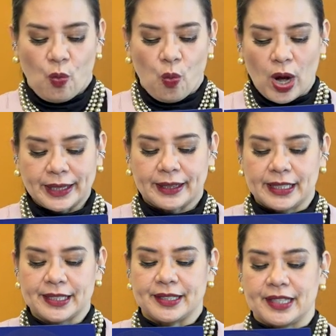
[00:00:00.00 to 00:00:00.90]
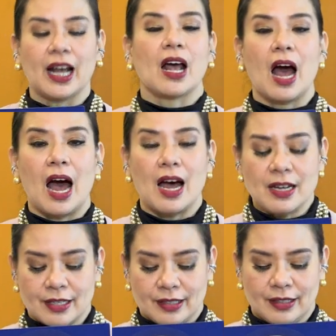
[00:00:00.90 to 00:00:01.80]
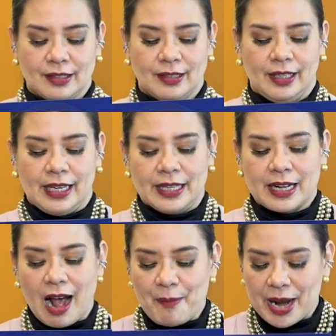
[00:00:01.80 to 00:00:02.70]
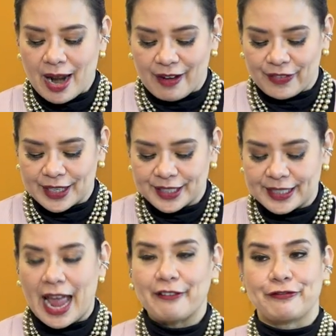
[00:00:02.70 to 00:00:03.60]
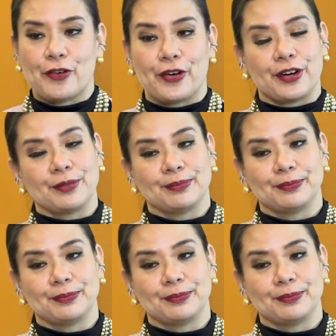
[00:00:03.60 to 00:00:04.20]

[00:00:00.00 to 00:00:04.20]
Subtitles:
What does the Ka in Kamanava stand for?